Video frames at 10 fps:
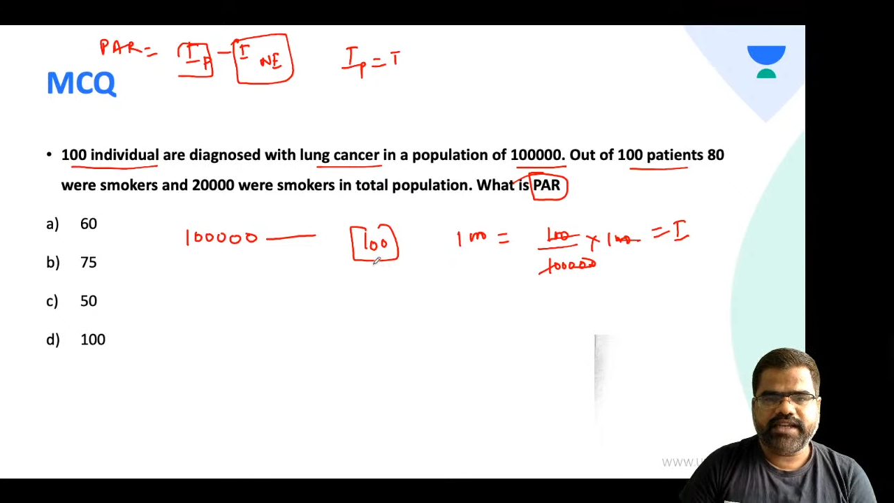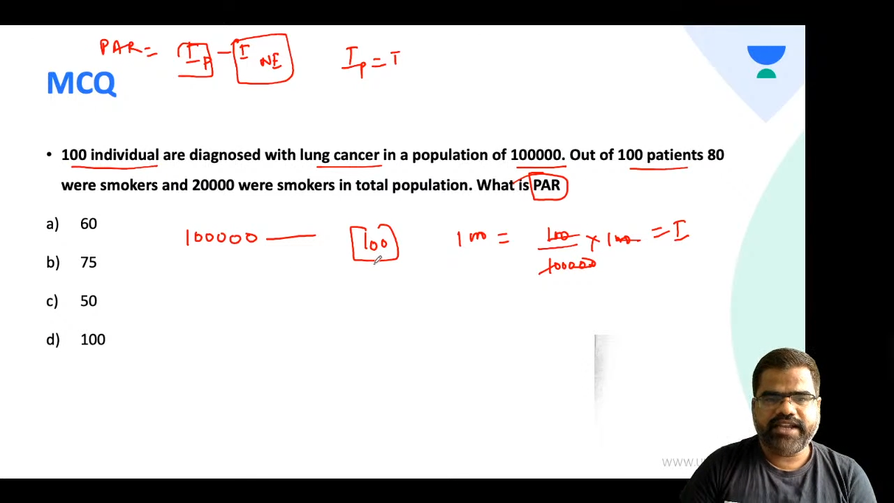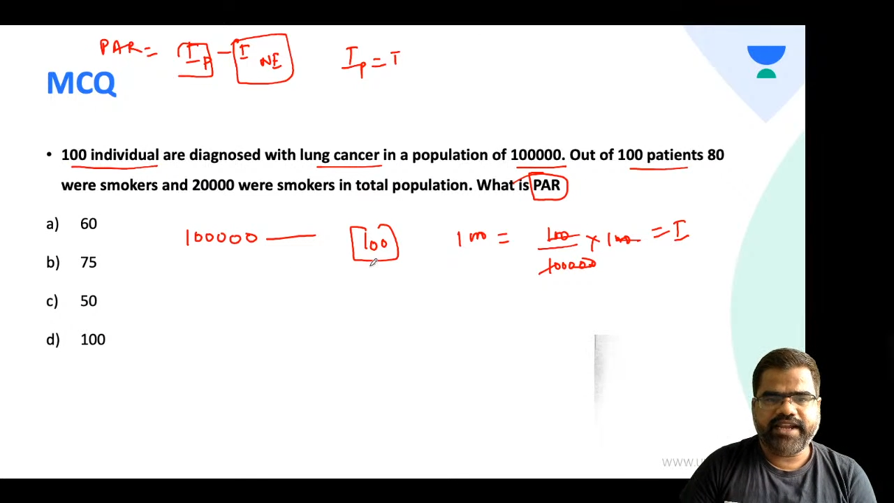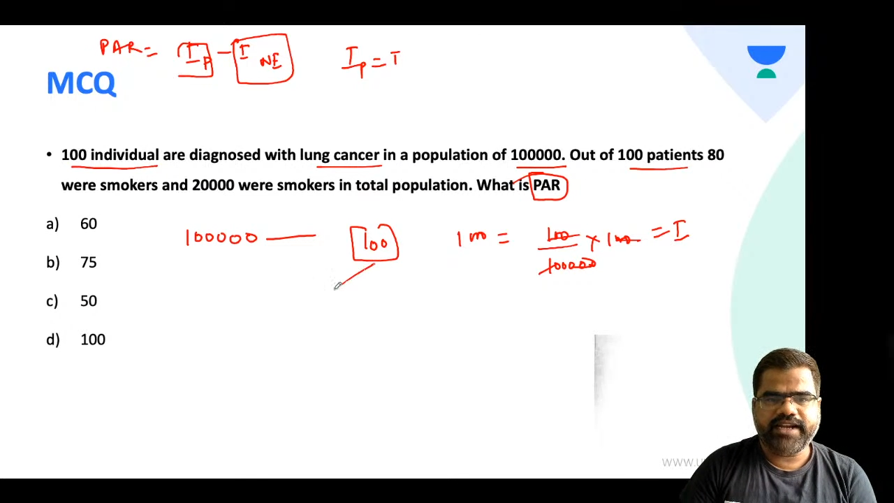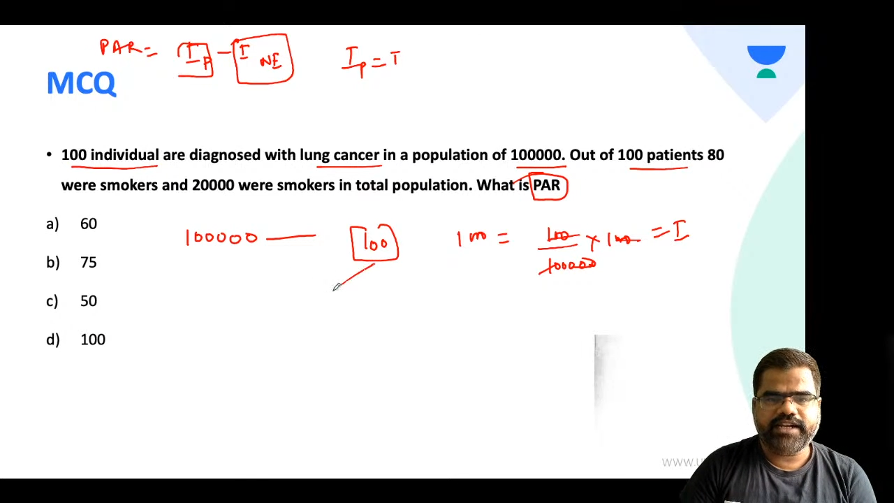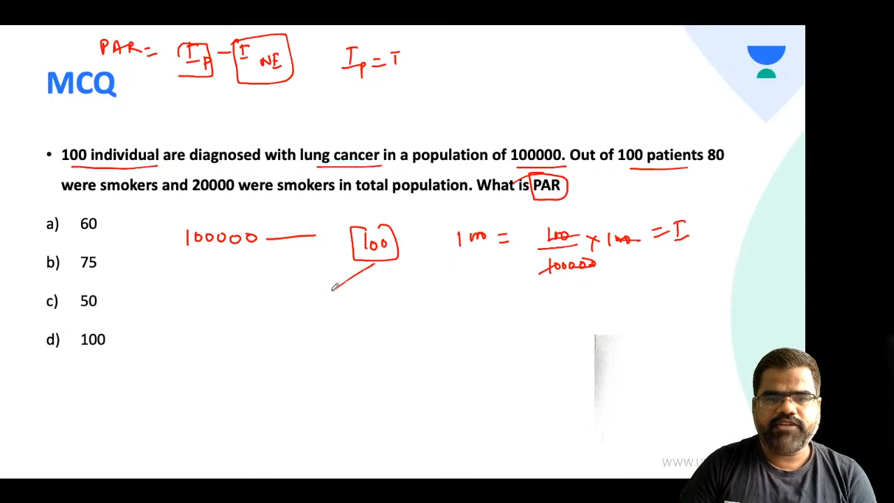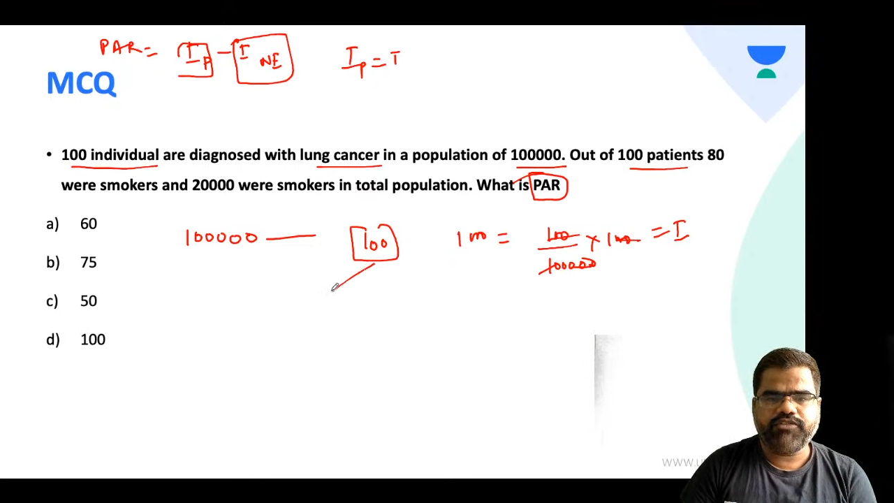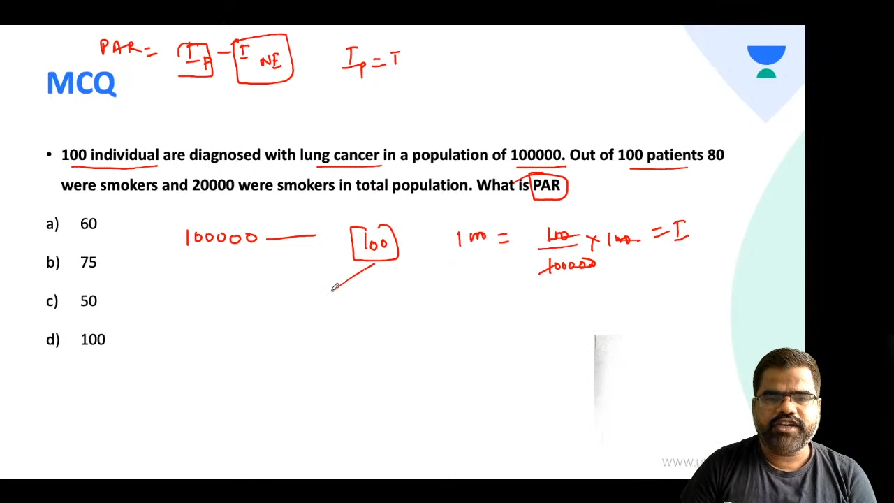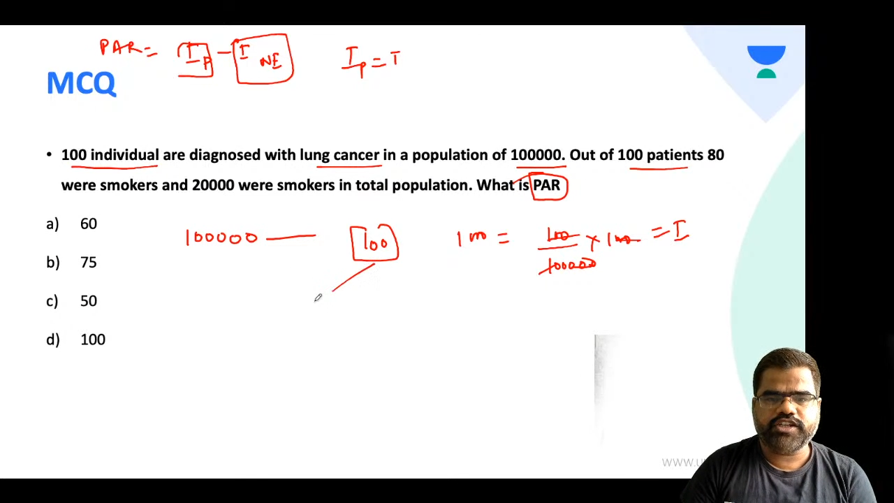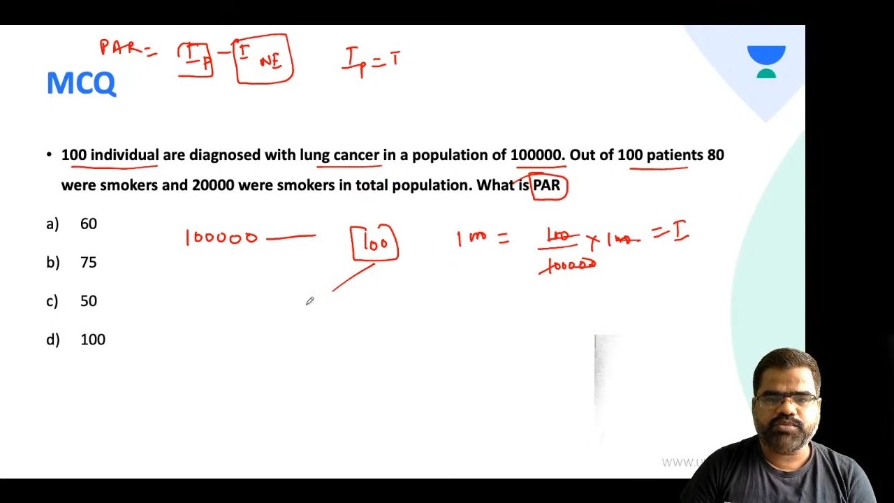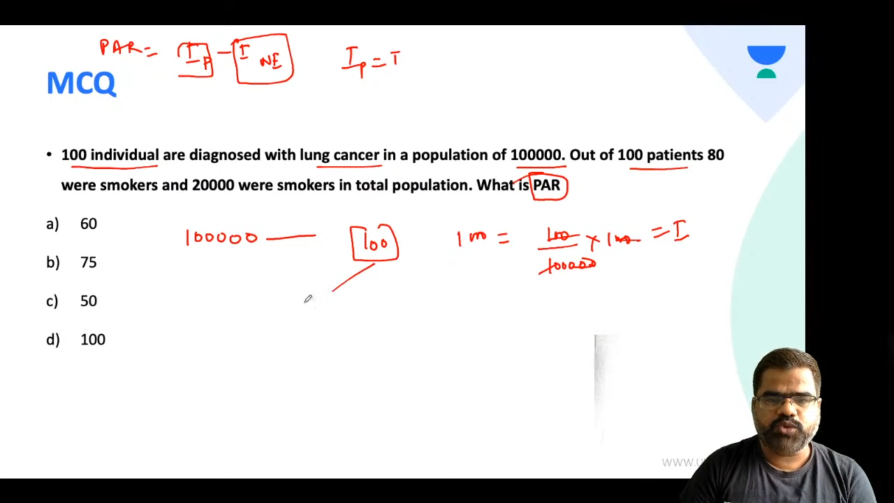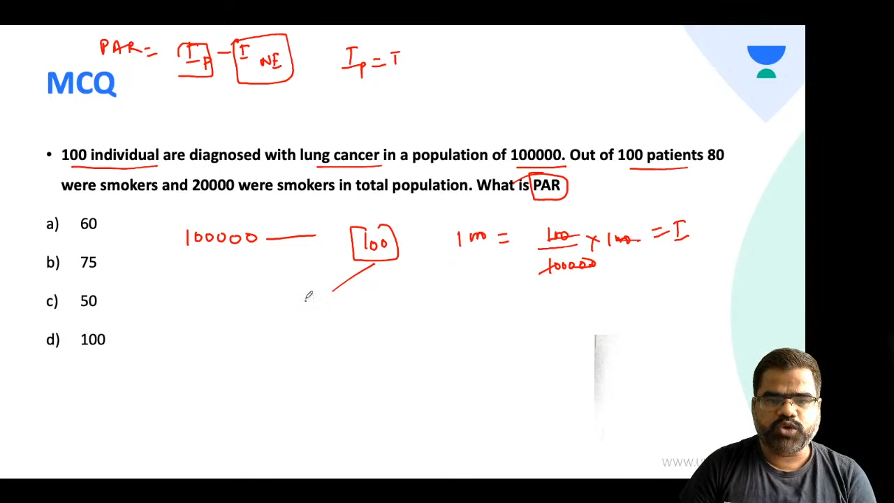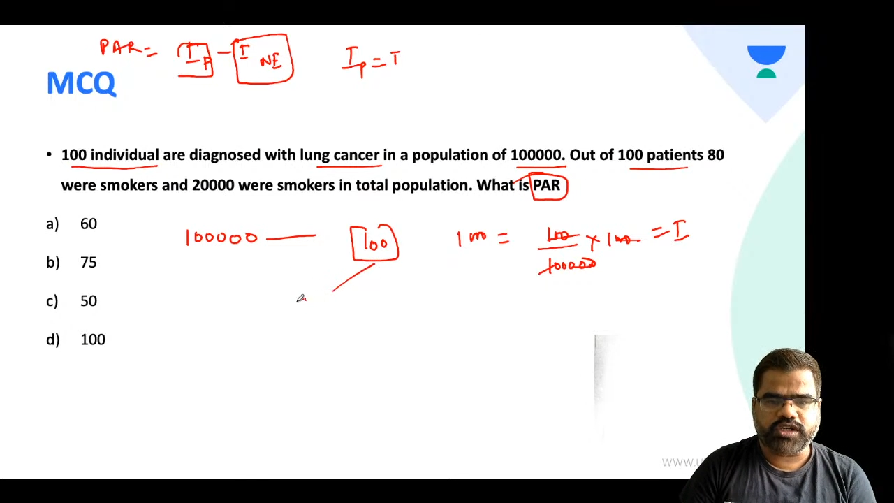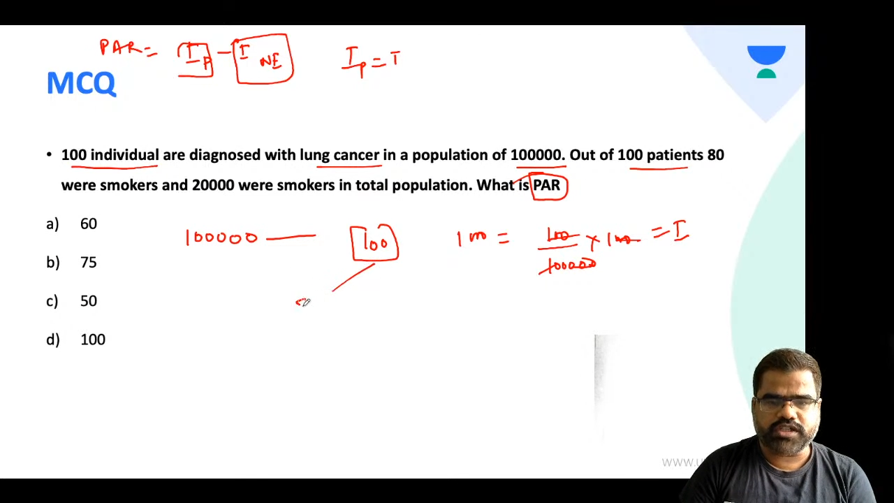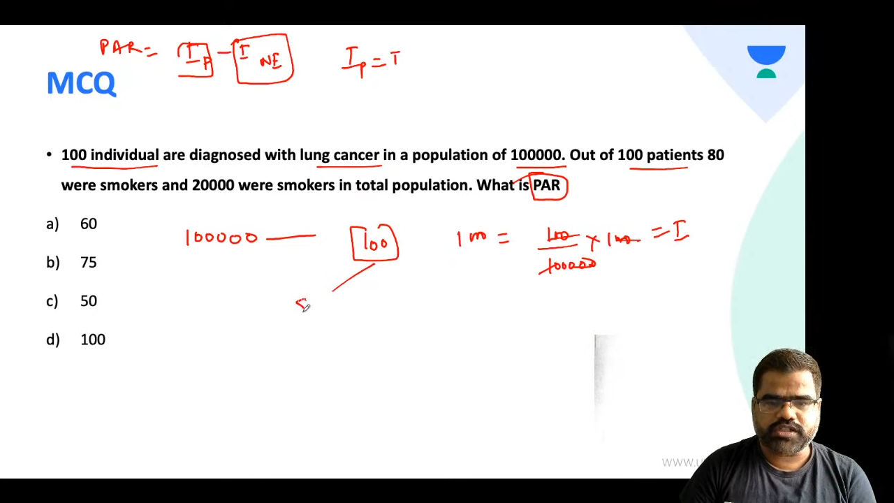80 were
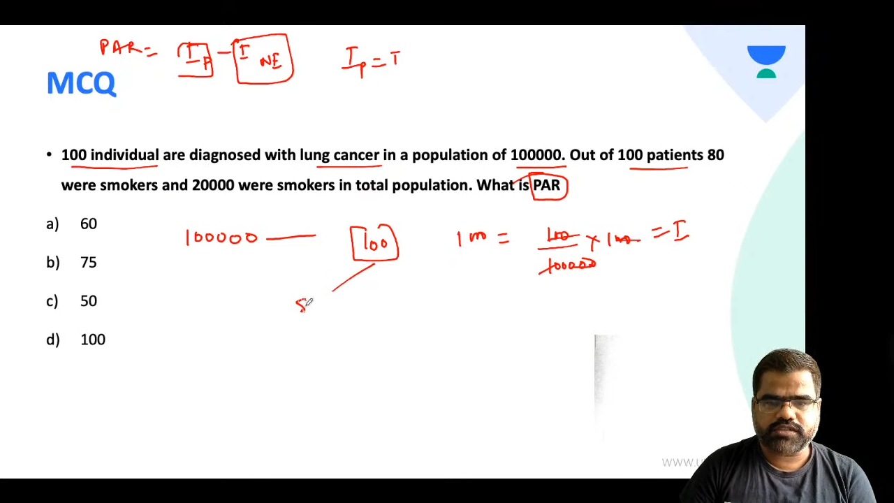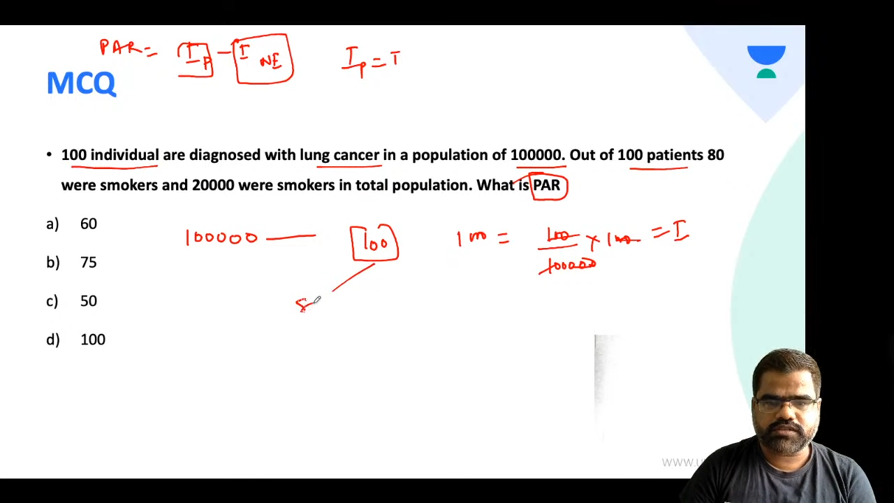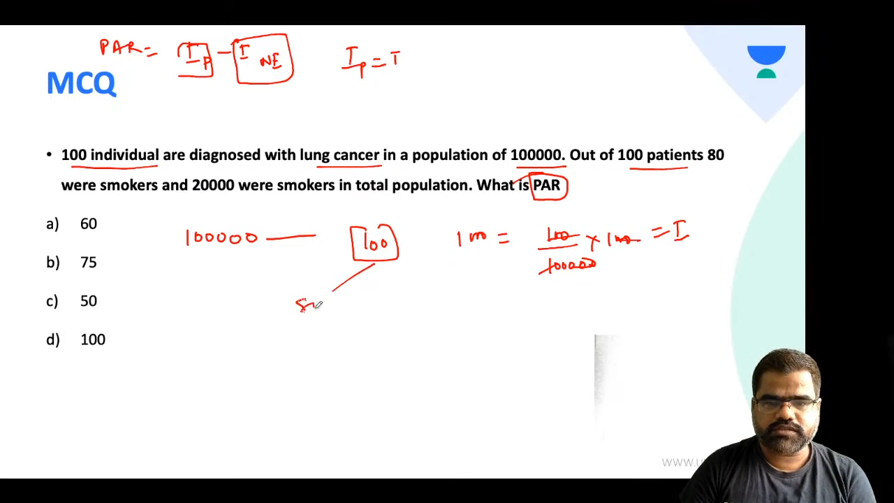smokers.